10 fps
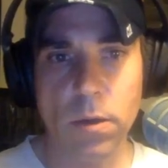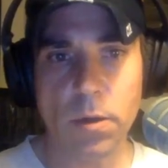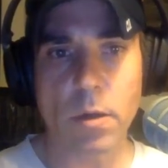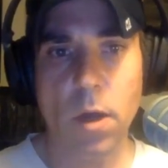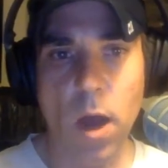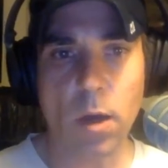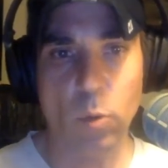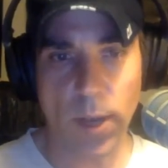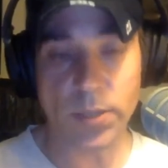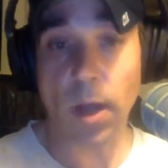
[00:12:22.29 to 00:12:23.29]
your
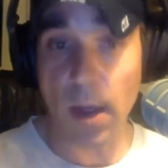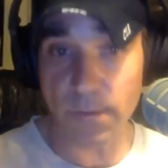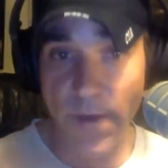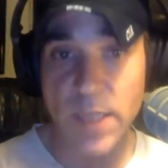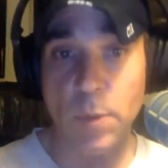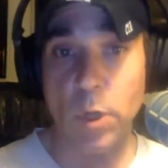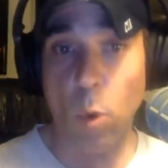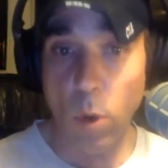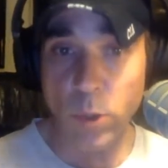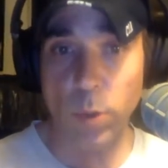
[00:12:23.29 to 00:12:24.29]
conquest on Facebook
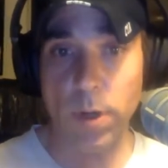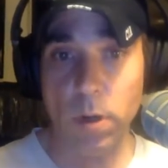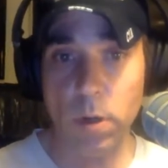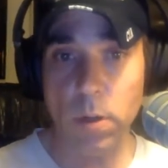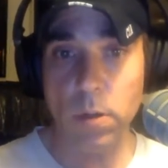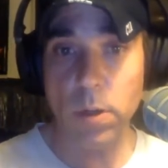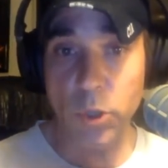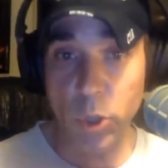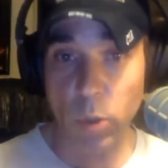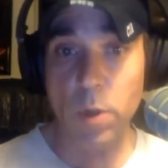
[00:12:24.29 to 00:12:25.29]
or Twitter
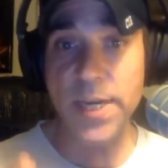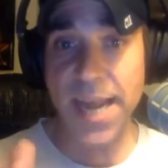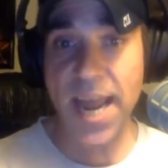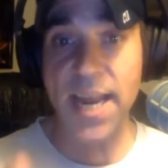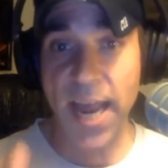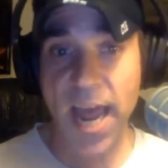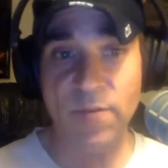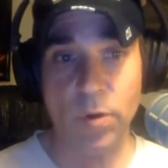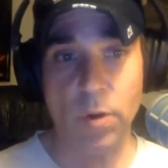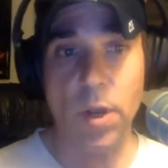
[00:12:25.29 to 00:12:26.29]
during and
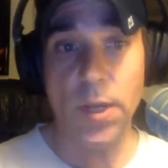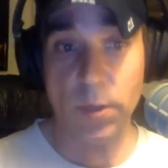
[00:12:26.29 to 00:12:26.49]
after your